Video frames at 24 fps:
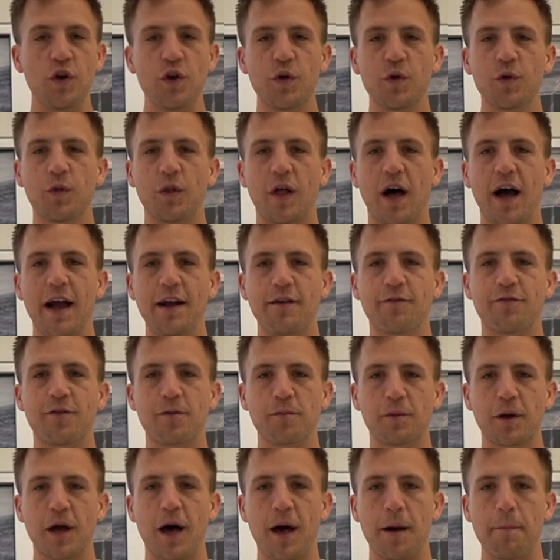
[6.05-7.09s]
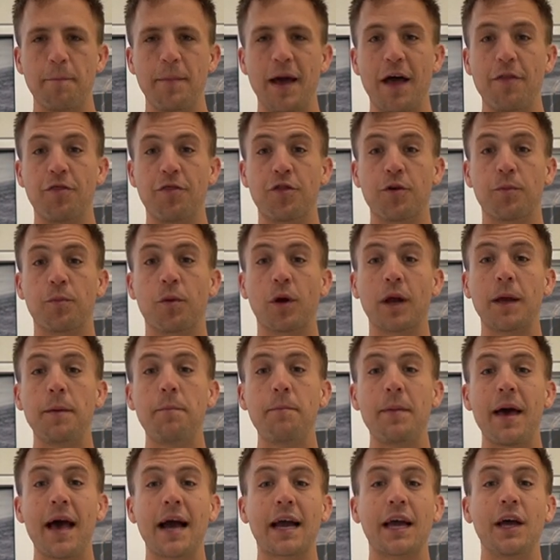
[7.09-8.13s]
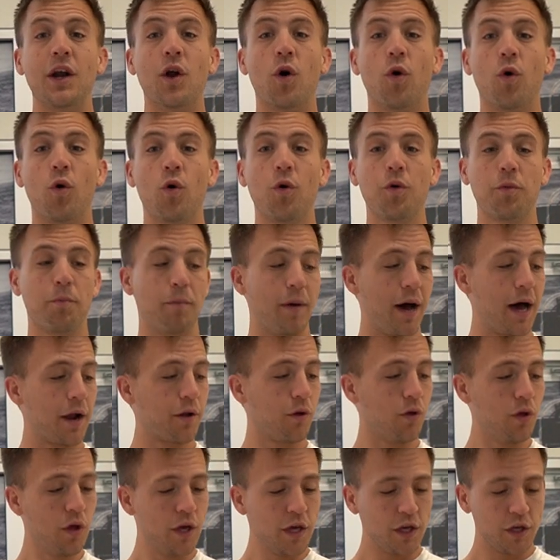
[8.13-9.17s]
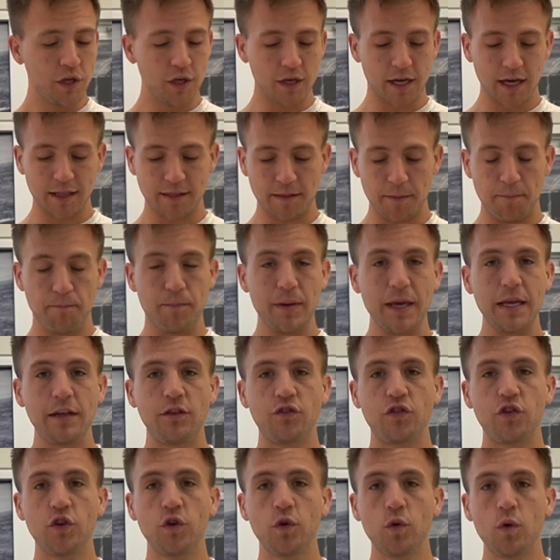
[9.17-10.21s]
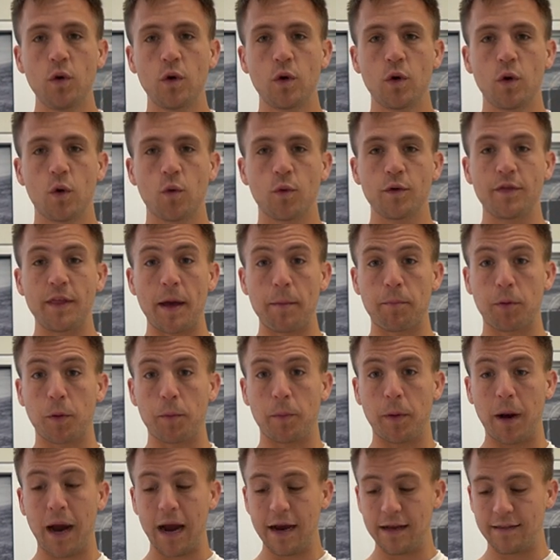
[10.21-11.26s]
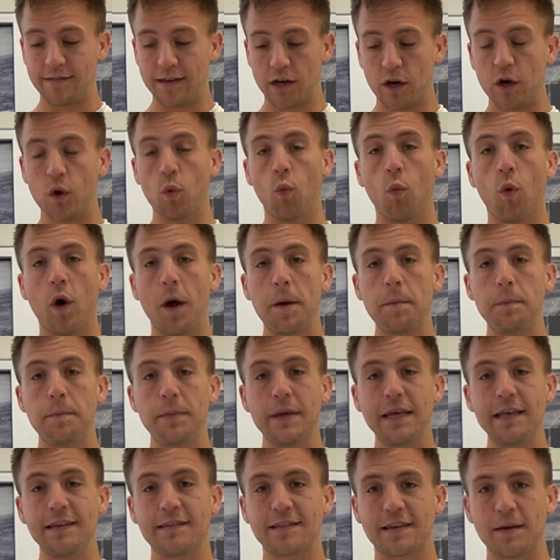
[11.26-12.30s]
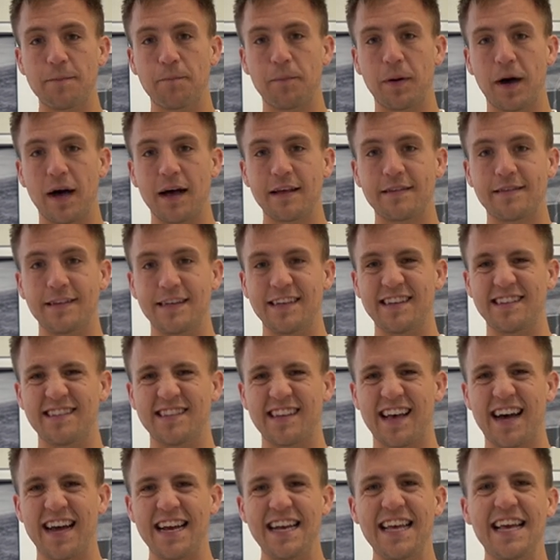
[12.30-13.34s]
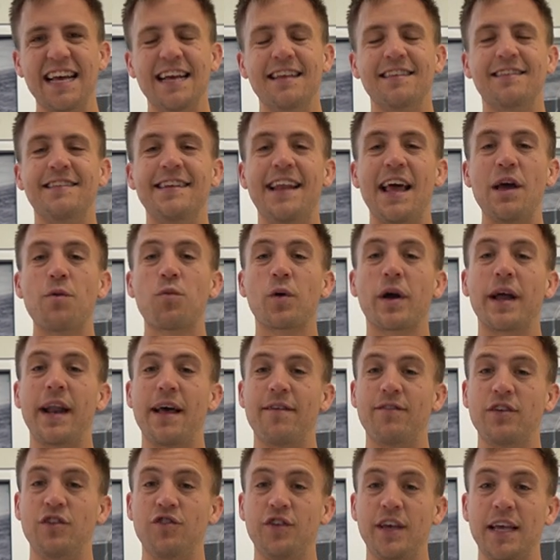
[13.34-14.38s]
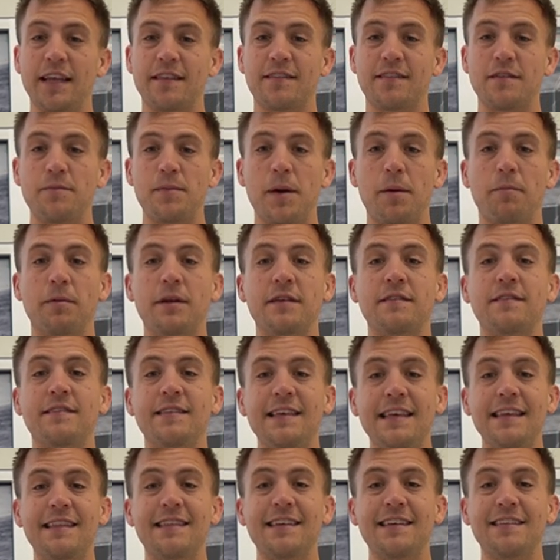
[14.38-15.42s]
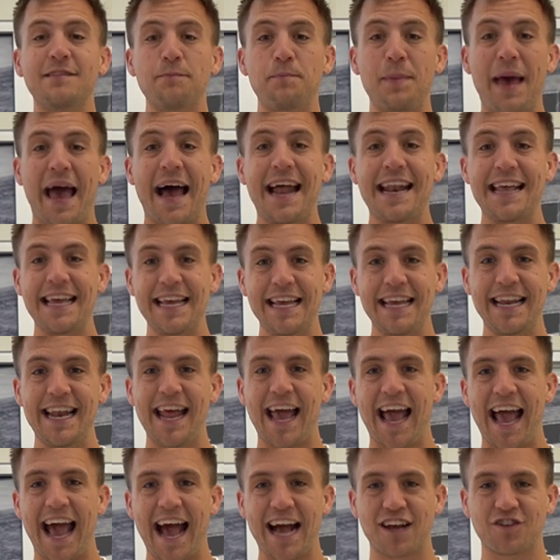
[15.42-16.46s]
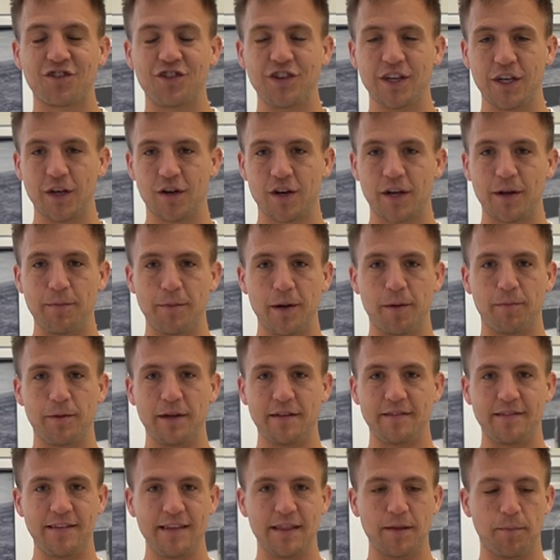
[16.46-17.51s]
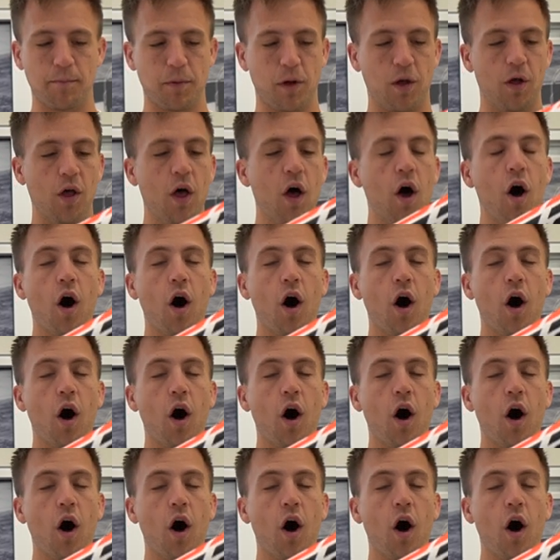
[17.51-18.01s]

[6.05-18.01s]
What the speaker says: new line from Combat. They're bringing back an old model. You got the B2 with that proprietary one-piece composite design. Today, we're gonna have a chance to be able to see this bat in action. You're gonna be able to see the ball